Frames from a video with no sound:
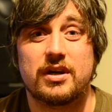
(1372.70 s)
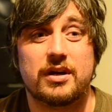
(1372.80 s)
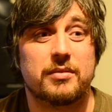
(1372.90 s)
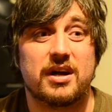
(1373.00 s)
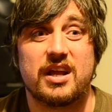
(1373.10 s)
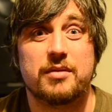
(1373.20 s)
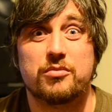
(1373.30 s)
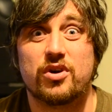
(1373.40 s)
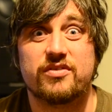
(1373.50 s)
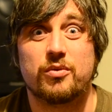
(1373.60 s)
out and earn
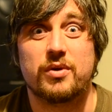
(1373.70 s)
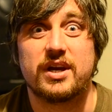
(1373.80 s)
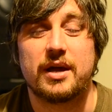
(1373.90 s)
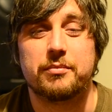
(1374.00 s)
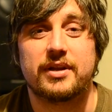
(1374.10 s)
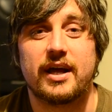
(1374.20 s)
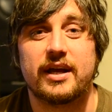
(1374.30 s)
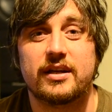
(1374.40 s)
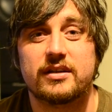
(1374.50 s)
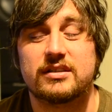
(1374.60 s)
money for a weekend playing,